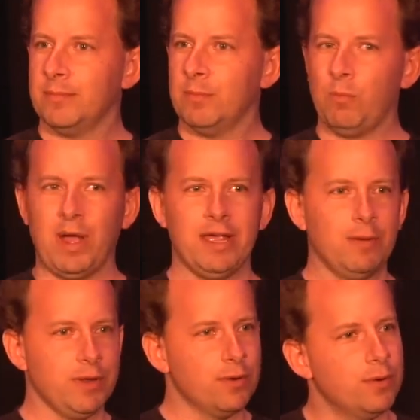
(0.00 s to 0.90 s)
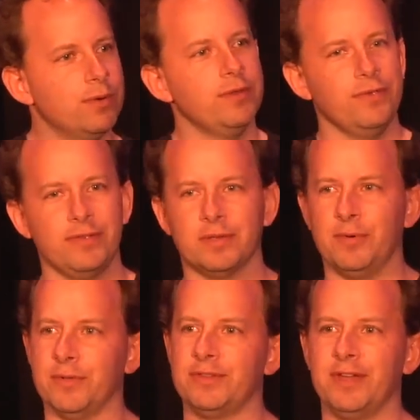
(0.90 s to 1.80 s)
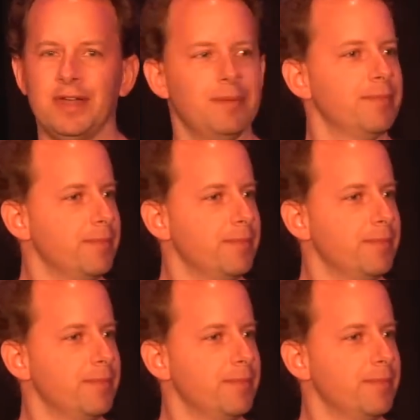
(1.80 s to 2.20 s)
Why aren't we all using them all the time?